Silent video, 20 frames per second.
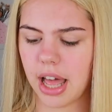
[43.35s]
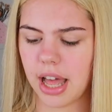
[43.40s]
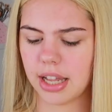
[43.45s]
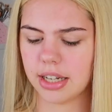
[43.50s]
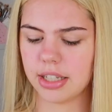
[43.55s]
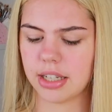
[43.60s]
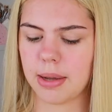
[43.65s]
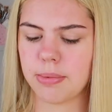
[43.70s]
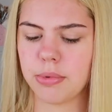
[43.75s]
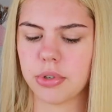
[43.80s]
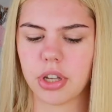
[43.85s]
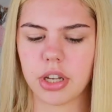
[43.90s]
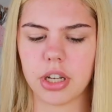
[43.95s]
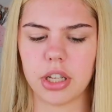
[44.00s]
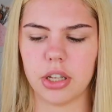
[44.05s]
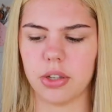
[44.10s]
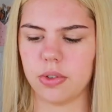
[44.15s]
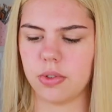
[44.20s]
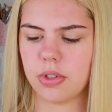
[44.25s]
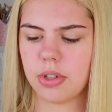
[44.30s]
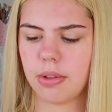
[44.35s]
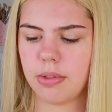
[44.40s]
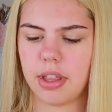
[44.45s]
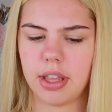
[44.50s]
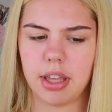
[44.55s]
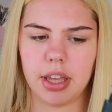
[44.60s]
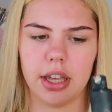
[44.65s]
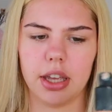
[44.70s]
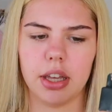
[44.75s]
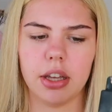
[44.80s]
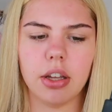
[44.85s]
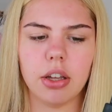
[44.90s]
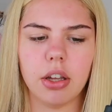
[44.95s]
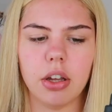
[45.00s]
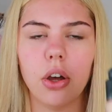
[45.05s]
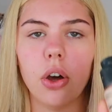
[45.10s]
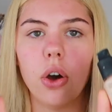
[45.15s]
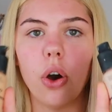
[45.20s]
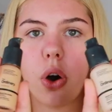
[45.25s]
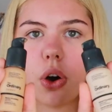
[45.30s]
and I'm just going to use the
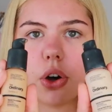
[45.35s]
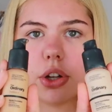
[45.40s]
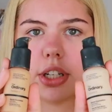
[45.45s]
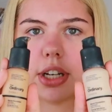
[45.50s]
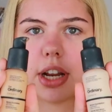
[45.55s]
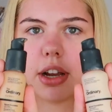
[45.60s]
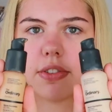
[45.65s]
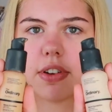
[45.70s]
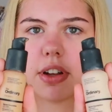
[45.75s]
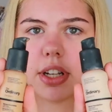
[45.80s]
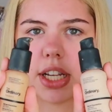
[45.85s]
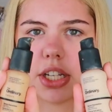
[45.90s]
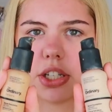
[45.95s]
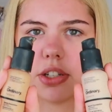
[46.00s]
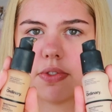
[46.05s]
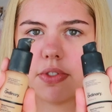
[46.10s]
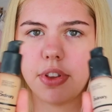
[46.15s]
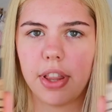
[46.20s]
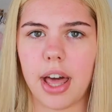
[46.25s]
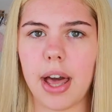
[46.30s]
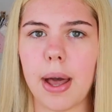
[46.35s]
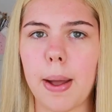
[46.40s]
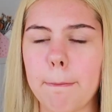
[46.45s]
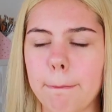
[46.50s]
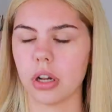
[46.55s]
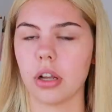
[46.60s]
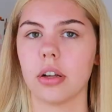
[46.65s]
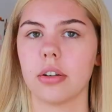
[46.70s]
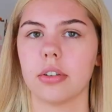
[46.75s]
ordinary foundation for that.